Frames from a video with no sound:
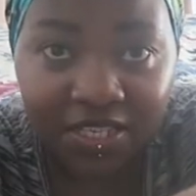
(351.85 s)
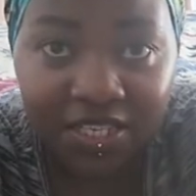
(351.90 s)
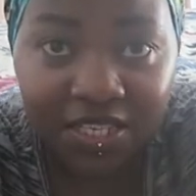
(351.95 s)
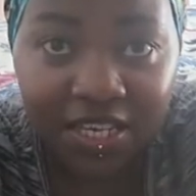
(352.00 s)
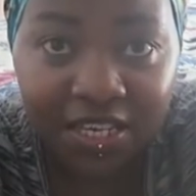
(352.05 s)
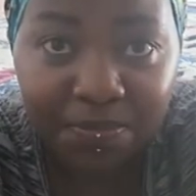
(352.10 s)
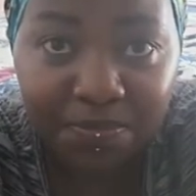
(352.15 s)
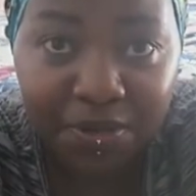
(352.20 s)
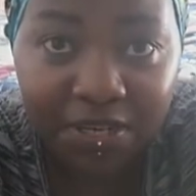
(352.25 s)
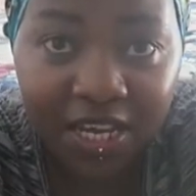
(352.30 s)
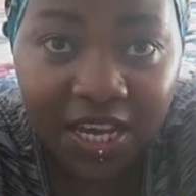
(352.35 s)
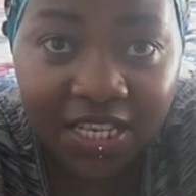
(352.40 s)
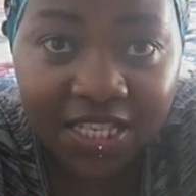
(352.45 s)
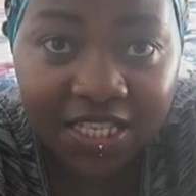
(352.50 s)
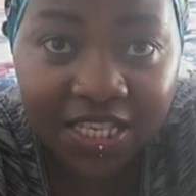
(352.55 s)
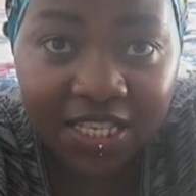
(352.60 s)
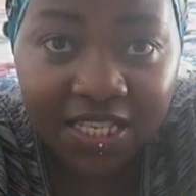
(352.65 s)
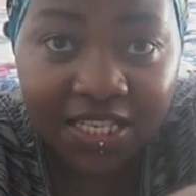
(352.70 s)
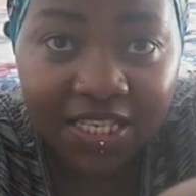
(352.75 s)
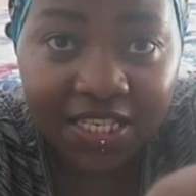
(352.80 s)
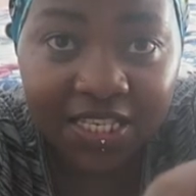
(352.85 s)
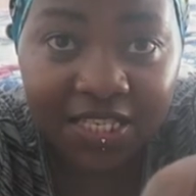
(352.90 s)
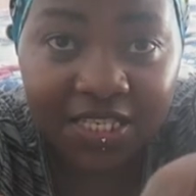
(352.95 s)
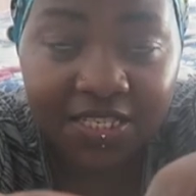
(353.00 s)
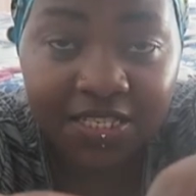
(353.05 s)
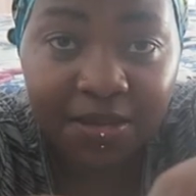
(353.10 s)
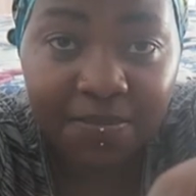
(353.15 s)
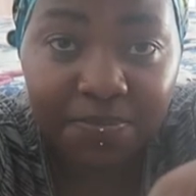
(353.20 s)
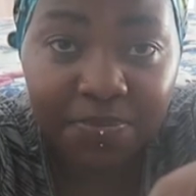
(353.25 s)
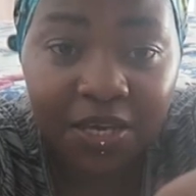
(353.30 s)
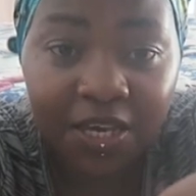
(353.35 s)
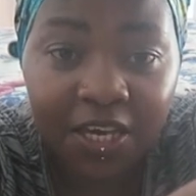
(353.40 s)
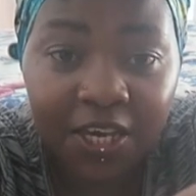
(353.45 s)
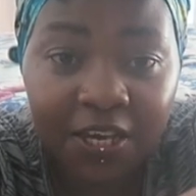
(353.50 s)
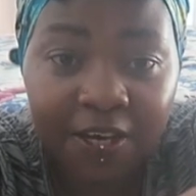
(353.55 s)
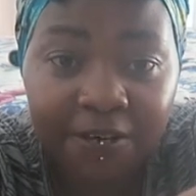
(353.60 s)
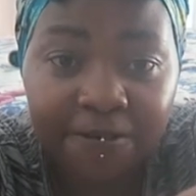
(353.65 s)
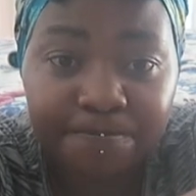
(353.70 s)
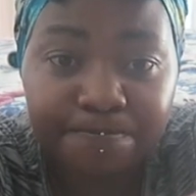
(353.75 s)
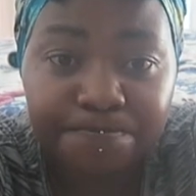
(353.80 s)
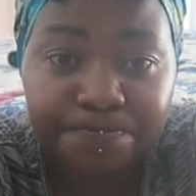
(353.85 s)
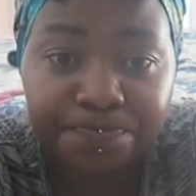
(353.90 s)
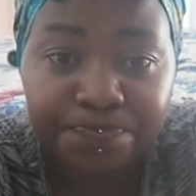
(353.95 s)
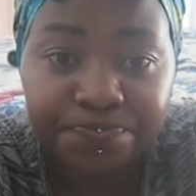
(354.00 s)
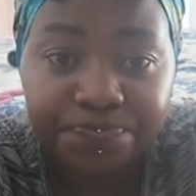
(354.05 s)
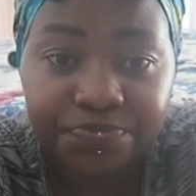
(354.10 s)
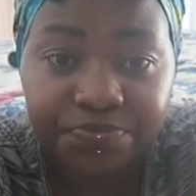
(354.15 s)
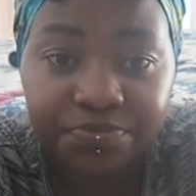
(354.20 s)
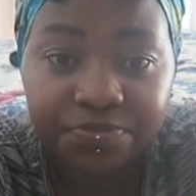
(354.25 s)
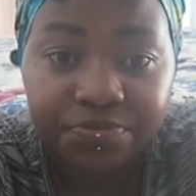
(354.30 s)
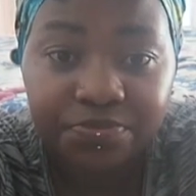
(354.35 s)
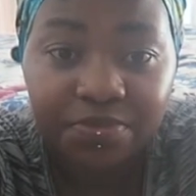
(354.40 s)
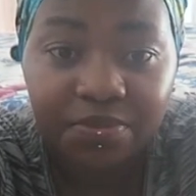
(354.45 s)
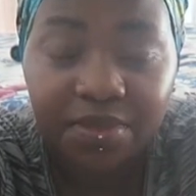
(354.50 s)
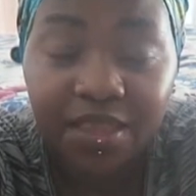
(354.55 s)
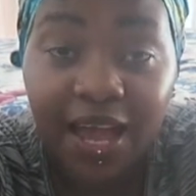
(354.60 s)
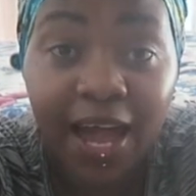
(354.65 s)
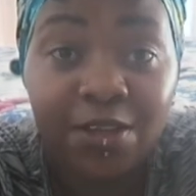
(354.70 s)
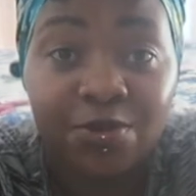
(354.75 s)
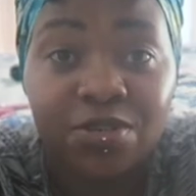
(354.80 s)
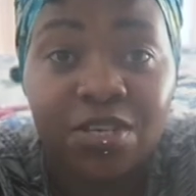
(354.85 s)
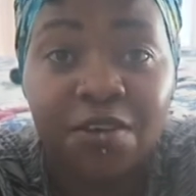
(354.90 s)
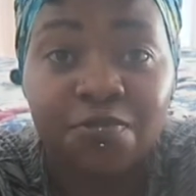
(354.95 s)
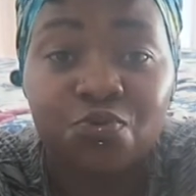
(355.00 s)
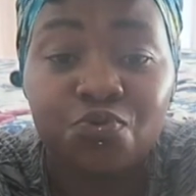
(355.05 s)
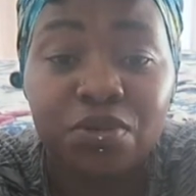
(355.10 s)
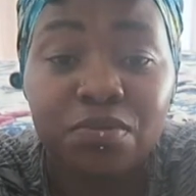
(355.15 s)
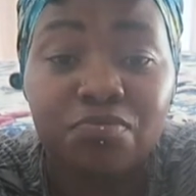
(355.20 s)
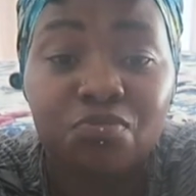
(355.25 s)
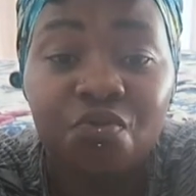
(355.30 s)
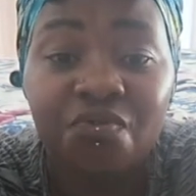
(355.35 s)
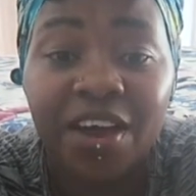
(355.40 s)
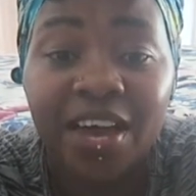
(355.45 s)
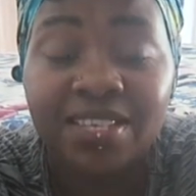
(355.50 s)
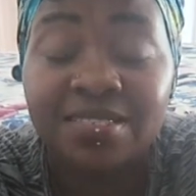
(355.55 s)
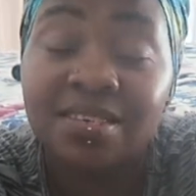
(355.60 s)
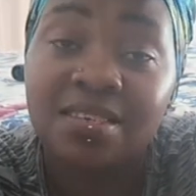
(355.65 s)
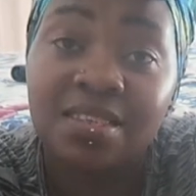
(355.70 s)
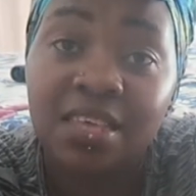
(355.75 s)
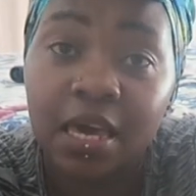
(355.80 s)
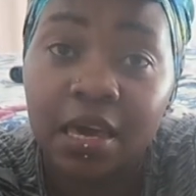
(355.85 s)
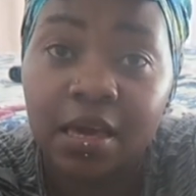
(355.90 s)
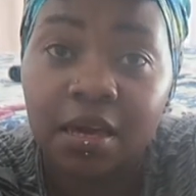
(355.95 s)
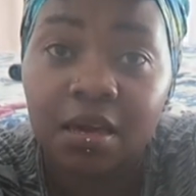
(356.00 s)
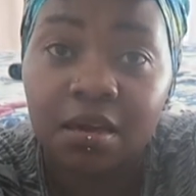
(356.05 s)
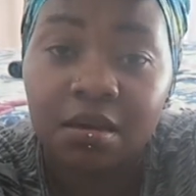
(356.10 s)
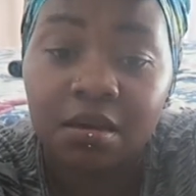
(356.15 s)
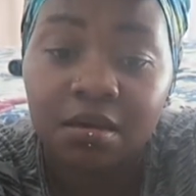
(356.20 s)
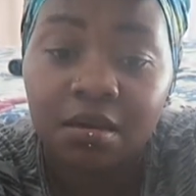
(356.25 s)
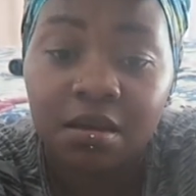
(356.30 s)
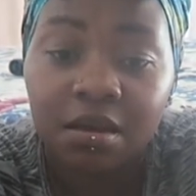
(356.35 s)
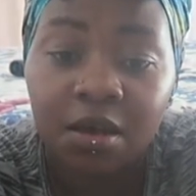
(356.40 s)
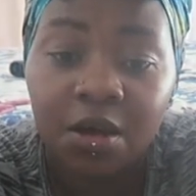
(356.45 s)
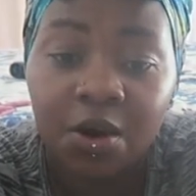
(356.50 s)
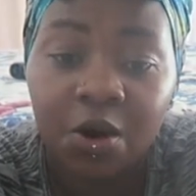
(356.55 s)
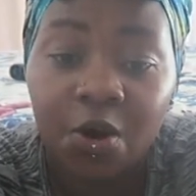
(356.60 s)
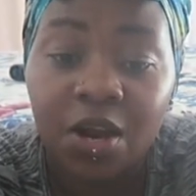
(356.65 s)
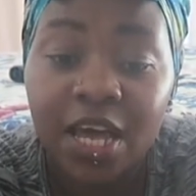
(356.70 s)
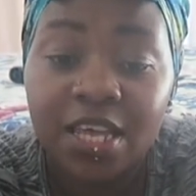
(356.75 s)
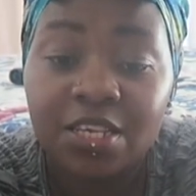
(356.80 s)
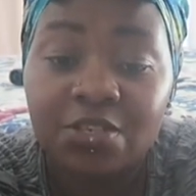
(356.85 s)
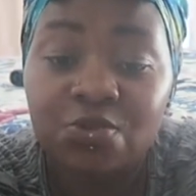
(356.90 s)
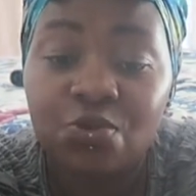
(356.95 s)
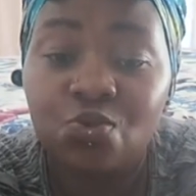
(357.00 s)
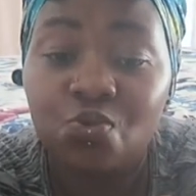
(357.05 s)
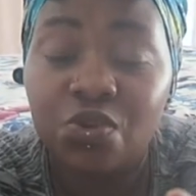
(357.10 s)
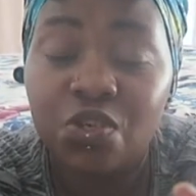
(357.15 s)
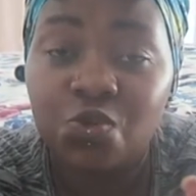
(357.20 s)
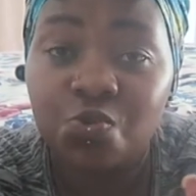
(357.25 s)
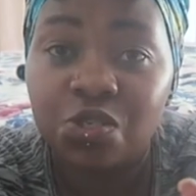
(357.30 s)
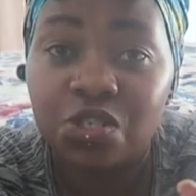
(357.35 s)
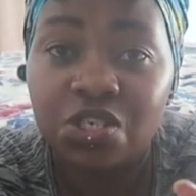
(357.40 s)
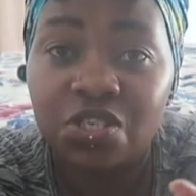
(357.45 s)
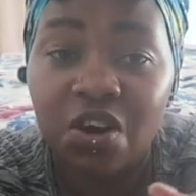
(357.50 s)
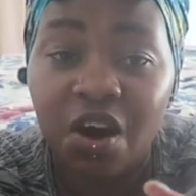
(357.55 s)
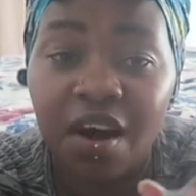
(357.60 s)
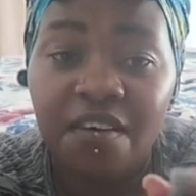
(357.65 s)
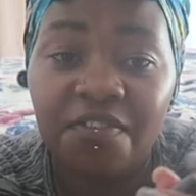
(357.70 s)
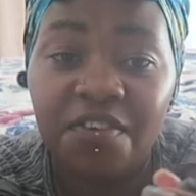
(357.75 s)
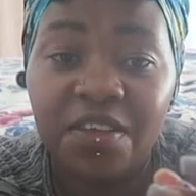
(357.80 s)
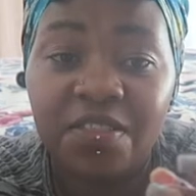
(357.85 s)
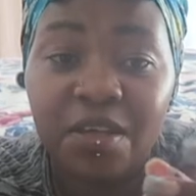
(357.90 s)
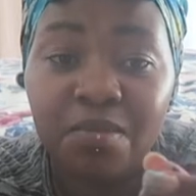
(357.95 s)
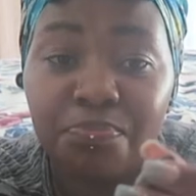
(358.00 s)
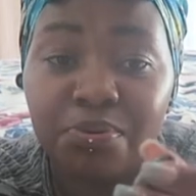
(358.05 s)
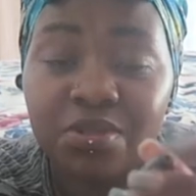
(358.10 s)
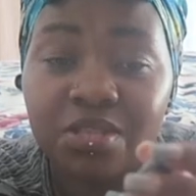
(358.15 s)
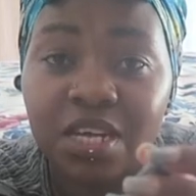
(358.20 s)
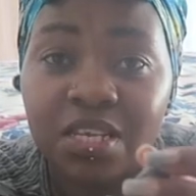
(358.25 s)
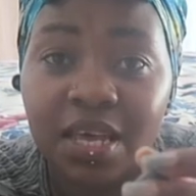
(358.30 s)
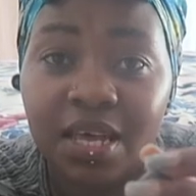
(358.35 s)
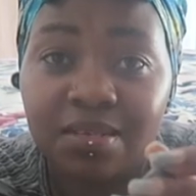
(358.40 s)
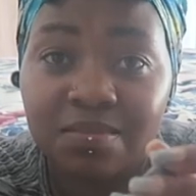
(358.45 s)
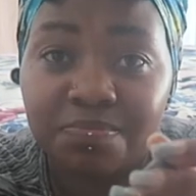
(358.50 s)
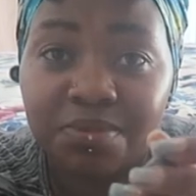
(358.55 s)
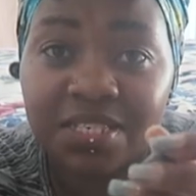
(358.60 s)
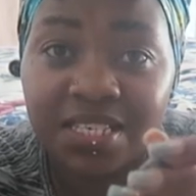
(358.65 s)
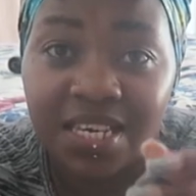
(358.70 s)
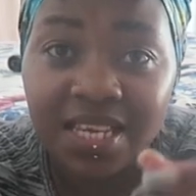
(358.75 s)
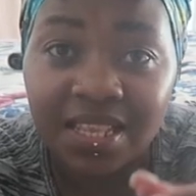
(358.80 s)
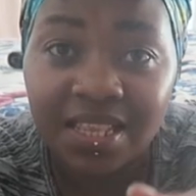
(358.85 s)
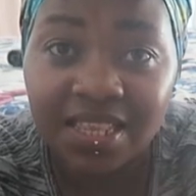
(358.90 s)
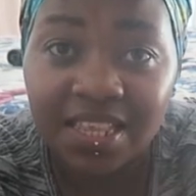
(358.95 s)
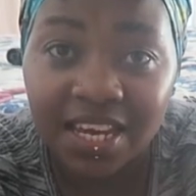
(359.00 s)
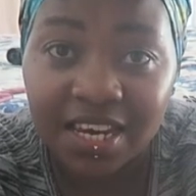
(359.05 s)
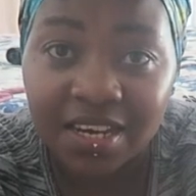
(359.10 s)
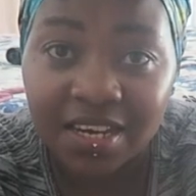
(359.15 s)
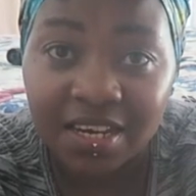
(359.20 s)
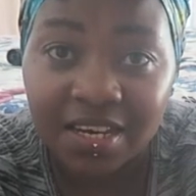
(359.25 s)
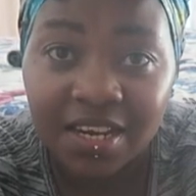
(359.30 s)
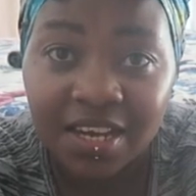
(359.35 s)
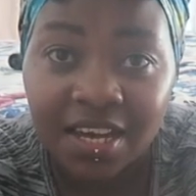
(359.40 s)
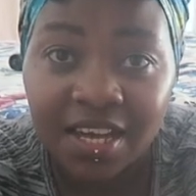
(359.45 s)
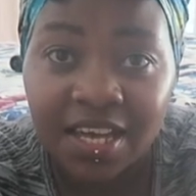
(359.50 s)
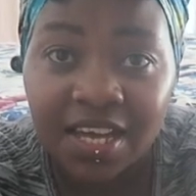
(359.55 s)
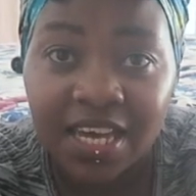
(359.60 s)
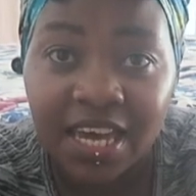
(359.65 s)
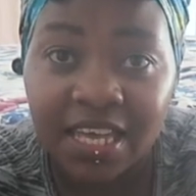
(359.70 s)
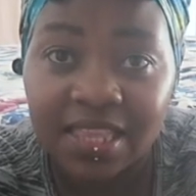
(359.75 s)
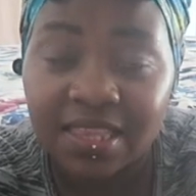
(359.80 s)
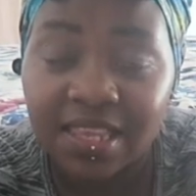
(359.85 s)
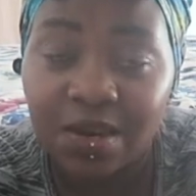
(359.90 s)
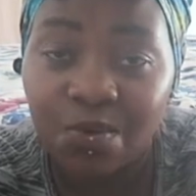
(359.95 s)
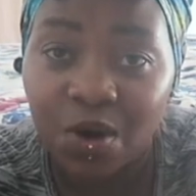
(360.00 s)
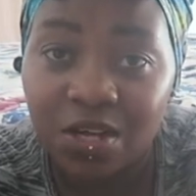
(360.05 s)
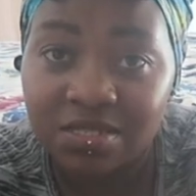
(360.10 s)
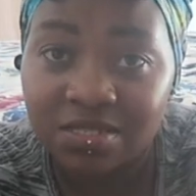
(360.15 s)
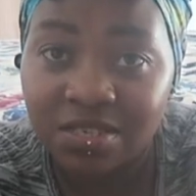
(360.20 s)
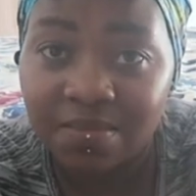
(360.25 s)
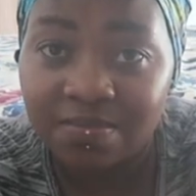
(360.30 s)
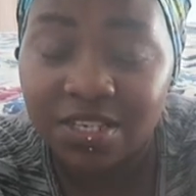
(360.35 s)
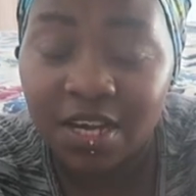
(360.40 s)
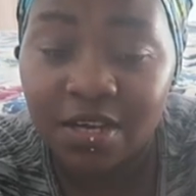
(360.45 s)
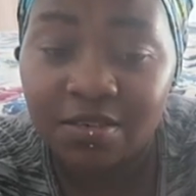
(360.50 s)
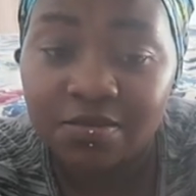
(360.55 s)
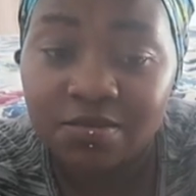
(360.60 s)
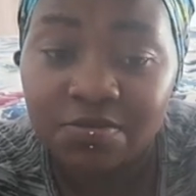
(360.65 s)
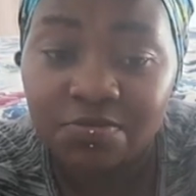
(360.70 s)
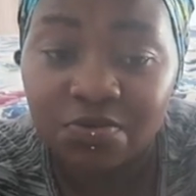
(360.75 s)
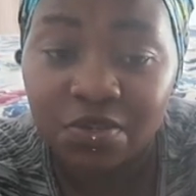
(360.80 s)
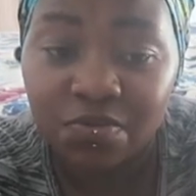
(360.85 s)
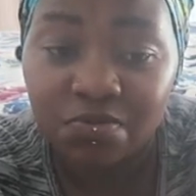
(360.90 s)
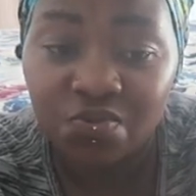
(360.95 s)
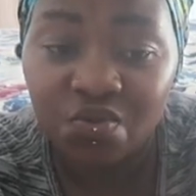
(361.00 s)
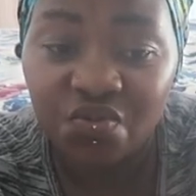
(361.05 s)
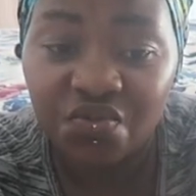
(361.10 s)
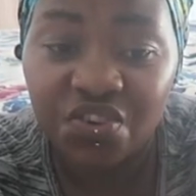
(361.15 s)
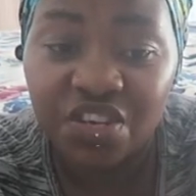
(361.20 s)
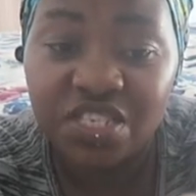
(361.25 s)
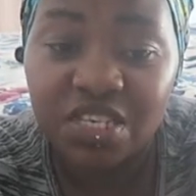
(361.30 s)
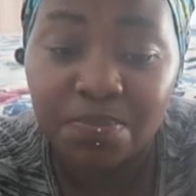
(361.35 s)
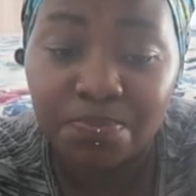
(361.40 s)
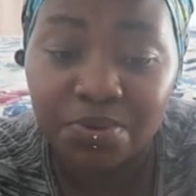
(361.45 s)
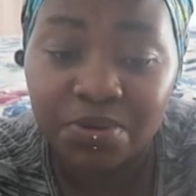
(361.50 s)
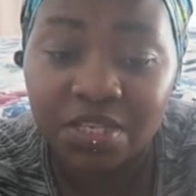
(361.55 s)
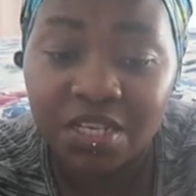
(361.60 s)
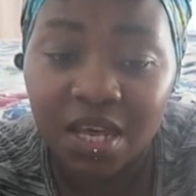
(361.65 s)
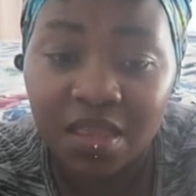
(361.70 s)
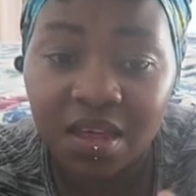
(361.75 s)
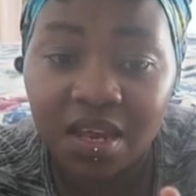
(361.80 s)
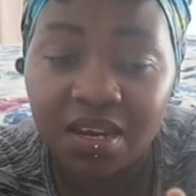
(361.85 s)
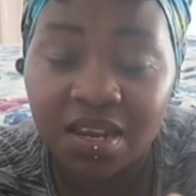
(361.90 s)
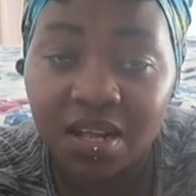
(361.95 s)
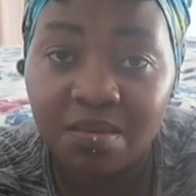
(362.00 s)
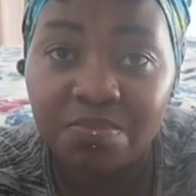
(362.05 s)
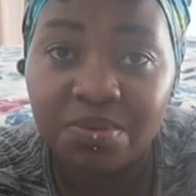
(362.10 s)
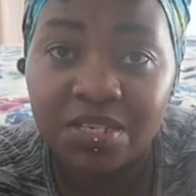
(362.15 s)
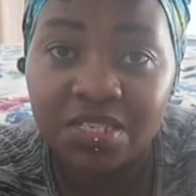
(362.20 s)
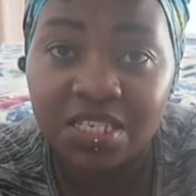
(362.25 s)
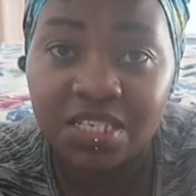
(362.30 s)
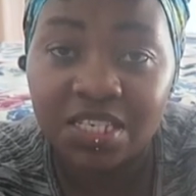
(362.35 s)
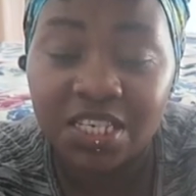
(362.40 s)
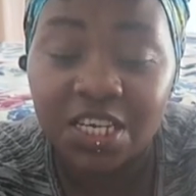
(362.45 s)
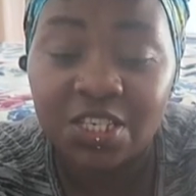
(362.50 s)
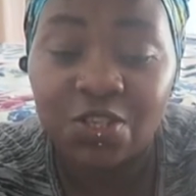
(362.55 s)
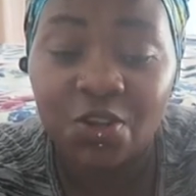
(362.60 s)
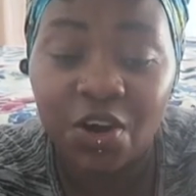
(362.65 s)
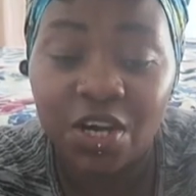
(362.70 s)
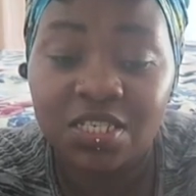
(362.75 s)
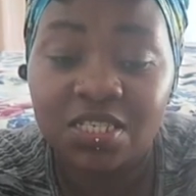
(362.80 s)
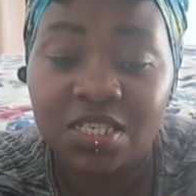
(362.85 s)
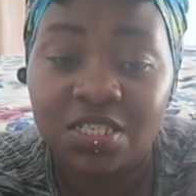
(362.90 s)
see it but at this tip here I don't have to remove anything all I need to do is switch it off and then put the nail bit in there and then once I'm done remove it and put another nail bit in here as long as